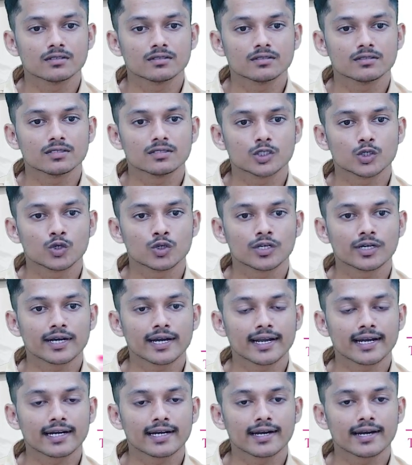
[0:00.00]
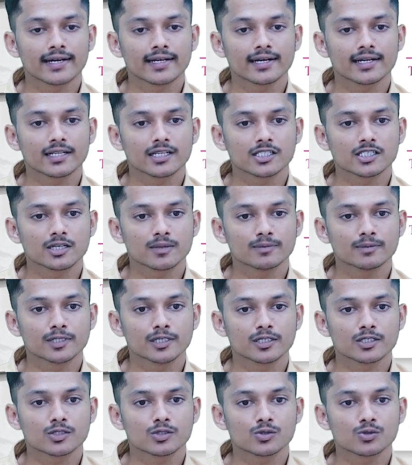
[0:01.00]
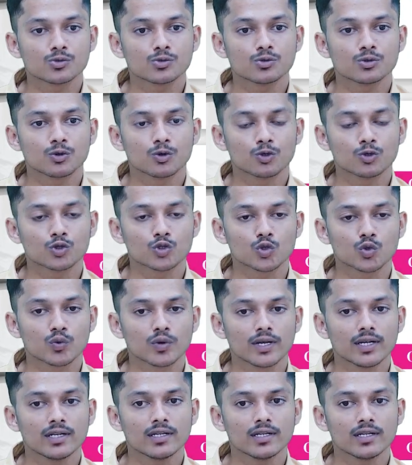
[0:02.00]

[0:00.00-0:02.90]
Don't neglect other subjects to go through well.